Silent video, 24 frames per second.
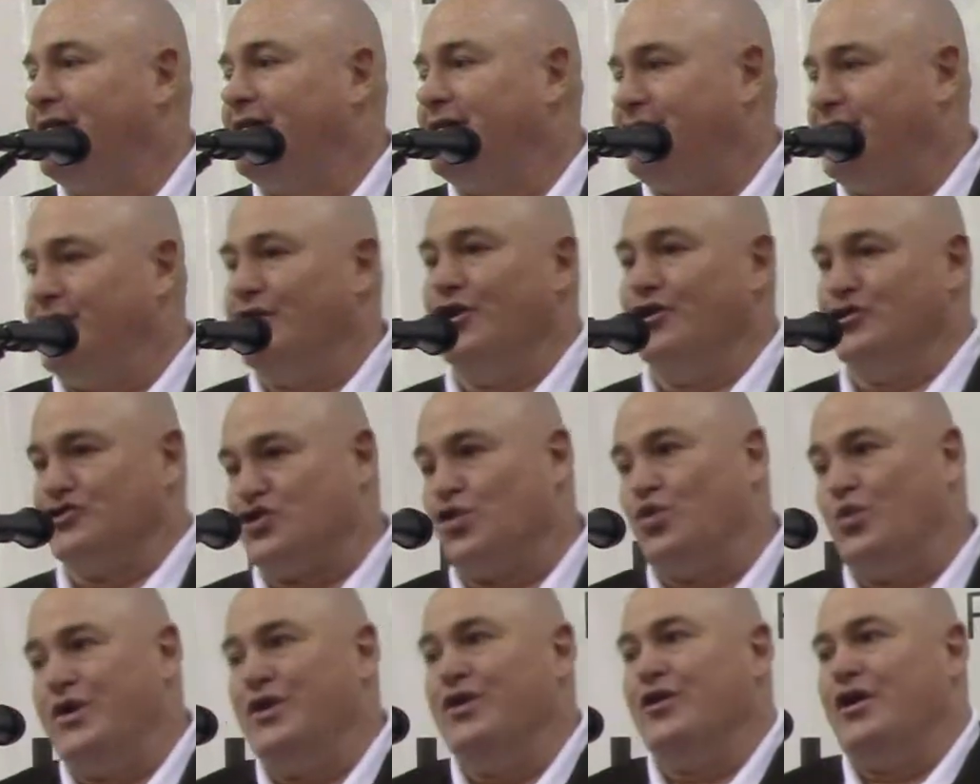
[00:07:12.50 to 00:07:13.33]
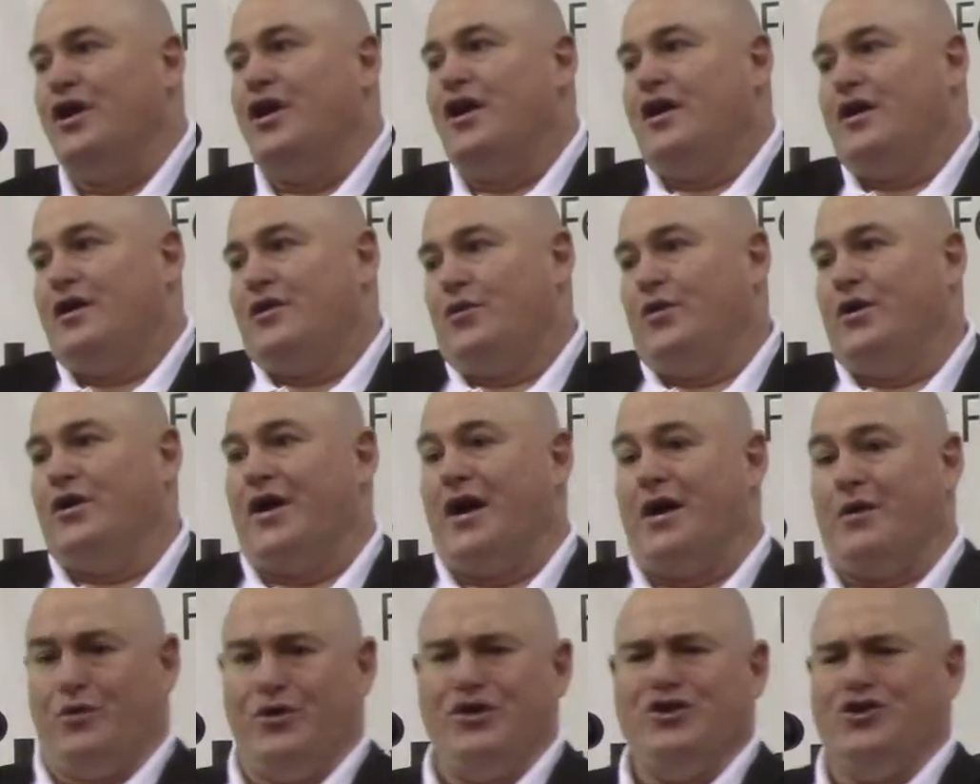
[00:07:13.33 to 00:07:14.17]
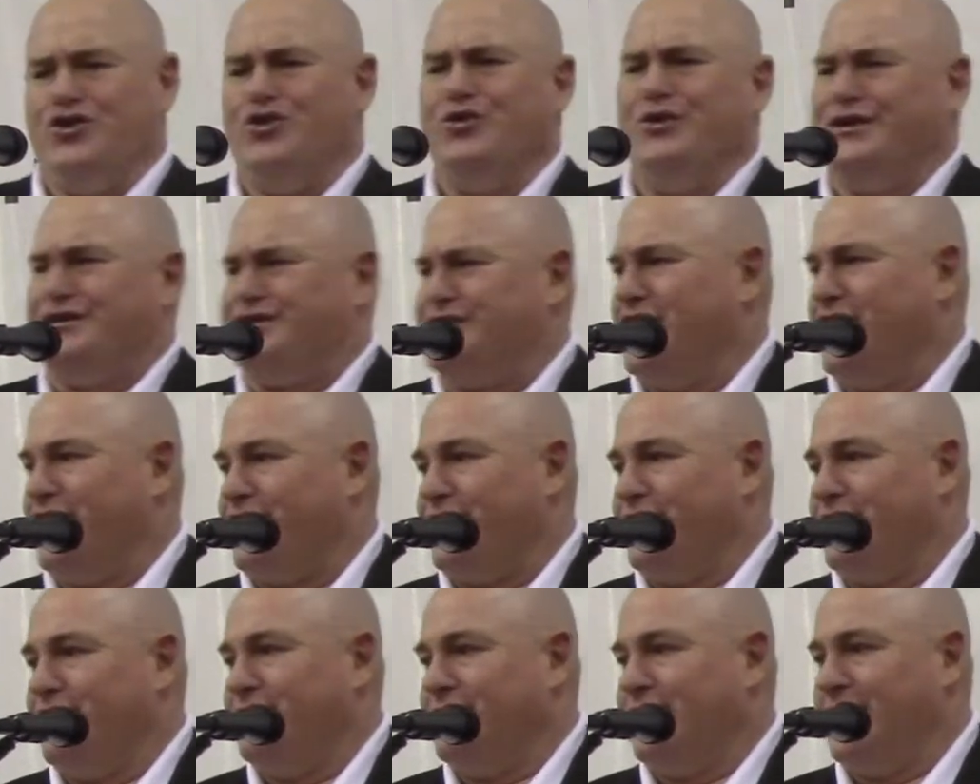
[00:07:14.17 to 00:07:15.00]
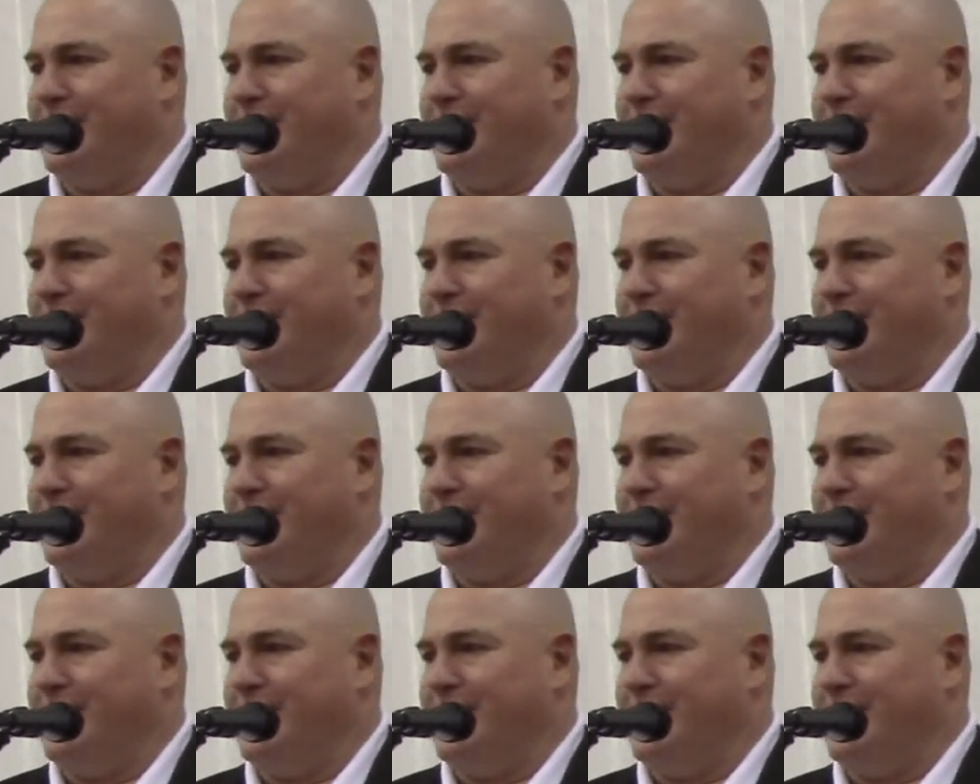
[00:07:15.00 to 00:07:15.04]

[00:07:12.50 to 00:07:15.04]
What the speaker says: So we knew each other.